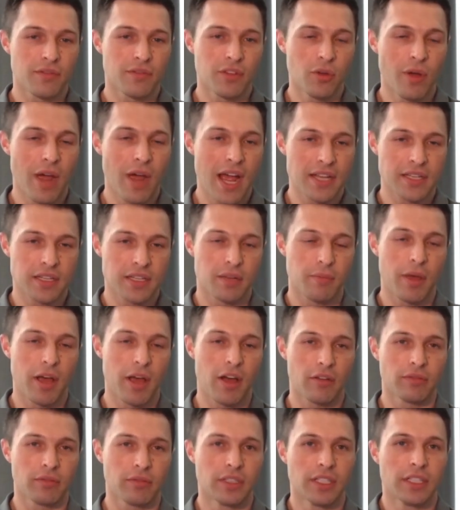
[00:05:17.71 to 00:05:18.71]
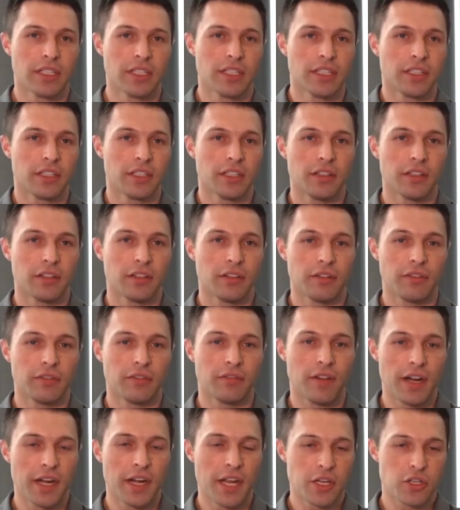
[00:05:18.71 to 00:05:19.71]
If you ask about
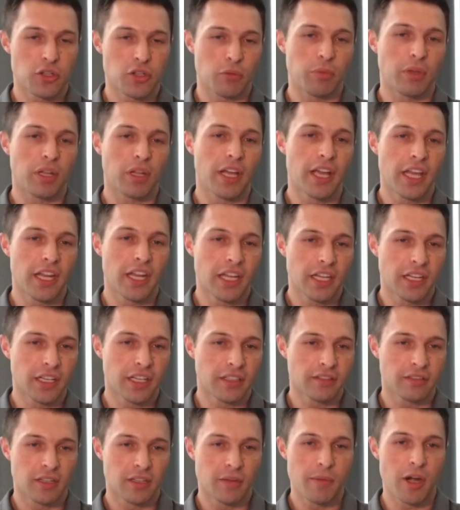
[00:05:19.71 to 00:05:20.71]
financial planning,